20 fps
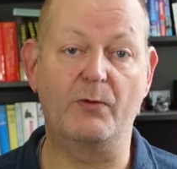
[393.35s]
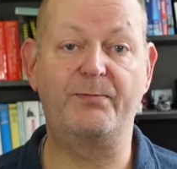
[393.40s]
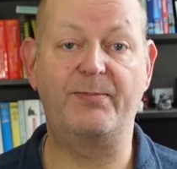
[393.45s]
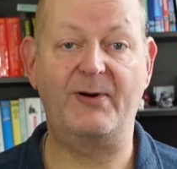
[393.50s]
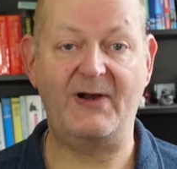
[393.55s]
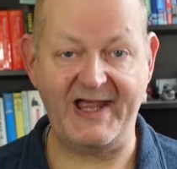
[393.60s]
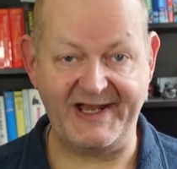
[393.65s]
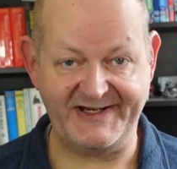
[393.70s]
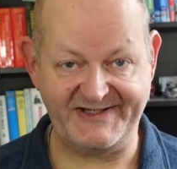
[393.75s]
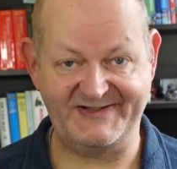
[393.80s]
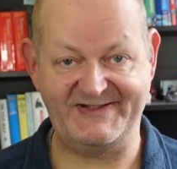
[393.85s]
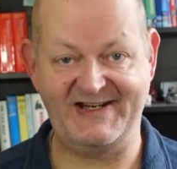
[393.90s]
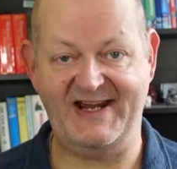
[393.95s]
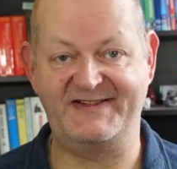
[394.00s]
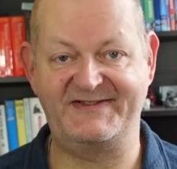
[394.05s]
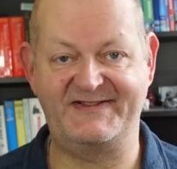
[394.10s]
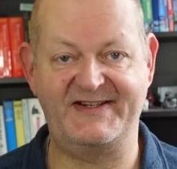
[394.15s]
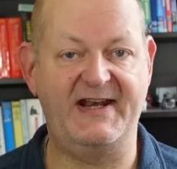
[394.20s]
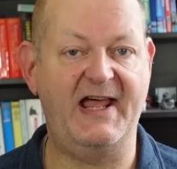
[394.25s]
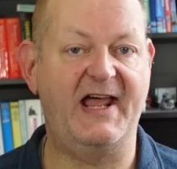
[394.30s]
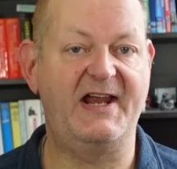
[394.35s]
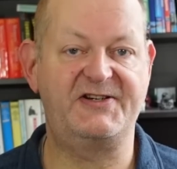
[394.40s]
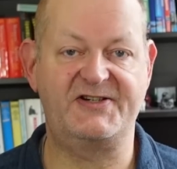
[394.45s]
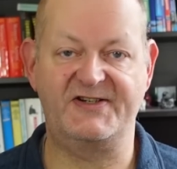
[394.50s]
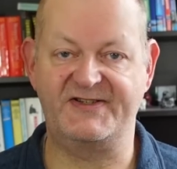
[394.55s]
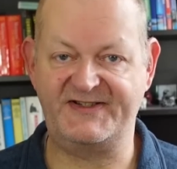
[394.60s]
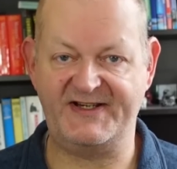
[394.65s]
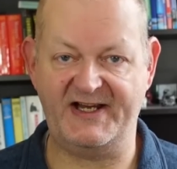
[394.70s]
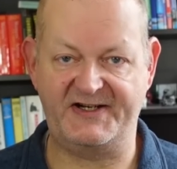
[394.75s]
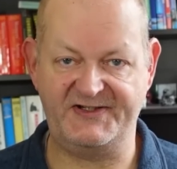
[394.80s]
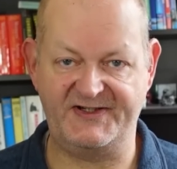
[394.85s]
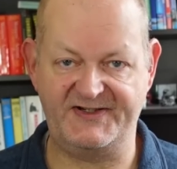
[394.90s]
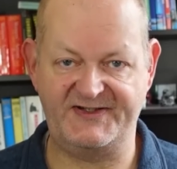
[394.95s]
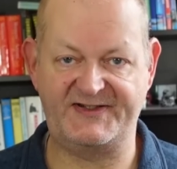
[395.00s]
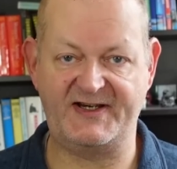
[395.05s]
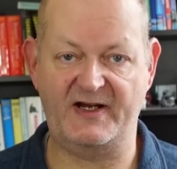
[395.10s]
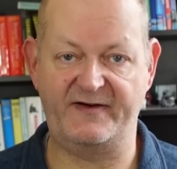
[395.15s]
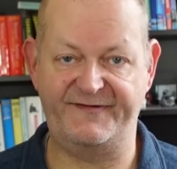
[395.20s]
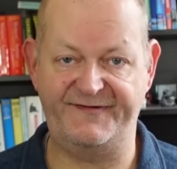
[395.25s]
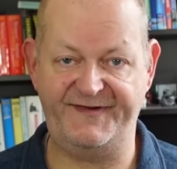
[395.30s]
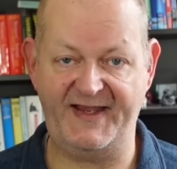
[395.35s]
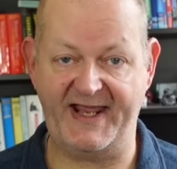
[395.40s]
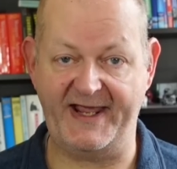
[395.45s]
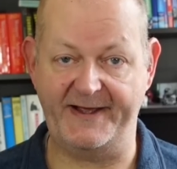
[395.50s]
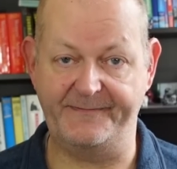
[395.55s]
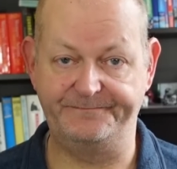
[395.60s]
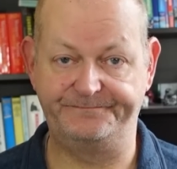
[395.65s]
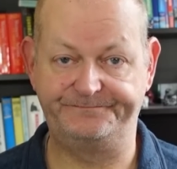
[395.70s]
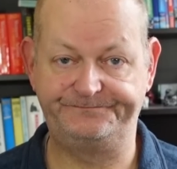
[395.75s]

plus destination such as Sofia.